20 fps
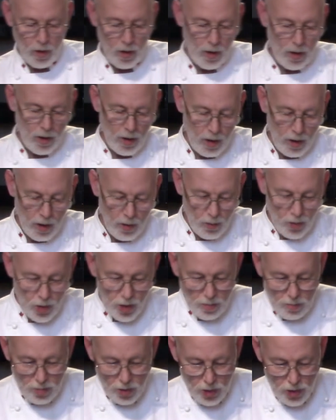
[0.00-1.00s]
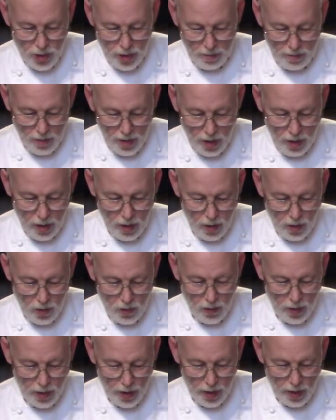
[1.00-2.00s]
And we just push them
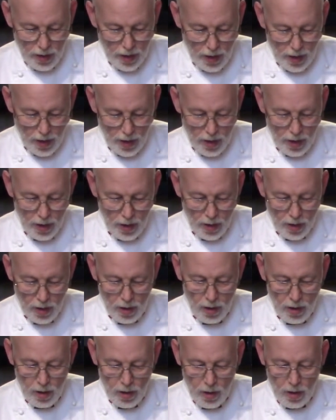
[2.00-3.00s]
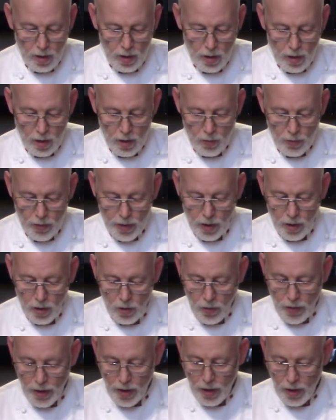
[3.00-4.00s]
down. And then we are
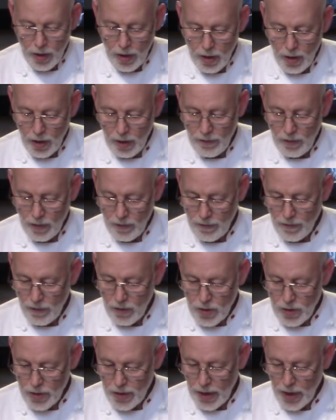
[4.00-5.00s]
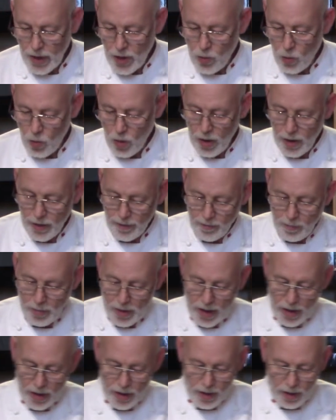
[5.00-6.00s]
going into the oven for stage 1 of
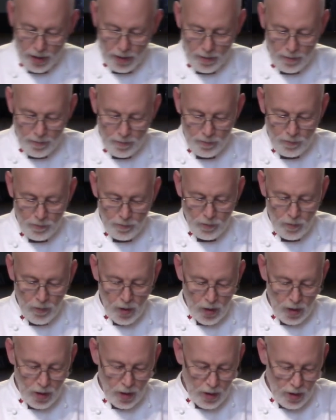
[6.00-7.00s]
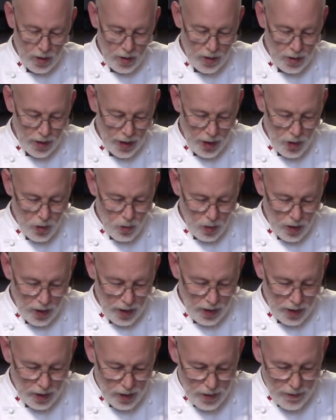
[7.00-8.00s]
baking. Stage
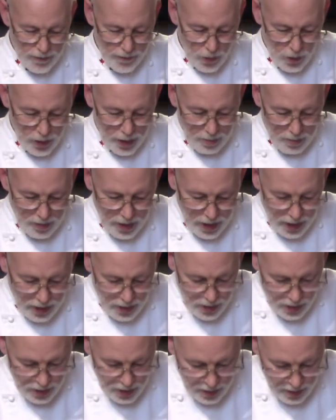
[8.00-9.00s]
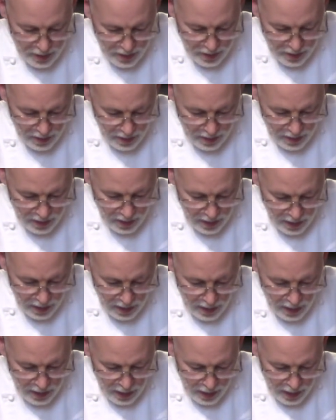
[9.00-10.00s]
1 is 40 minutes
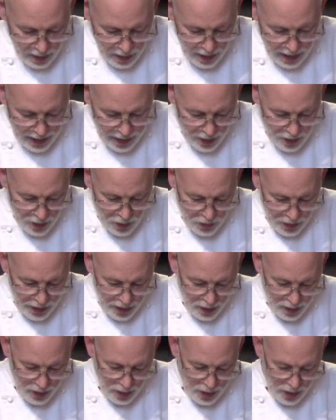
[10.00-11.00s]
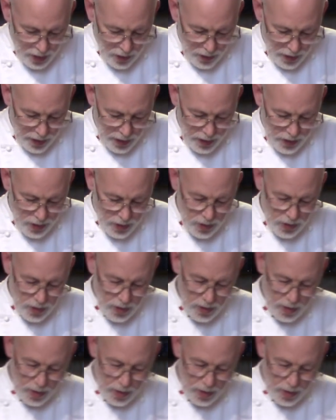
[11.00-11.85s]
at 300 degrees.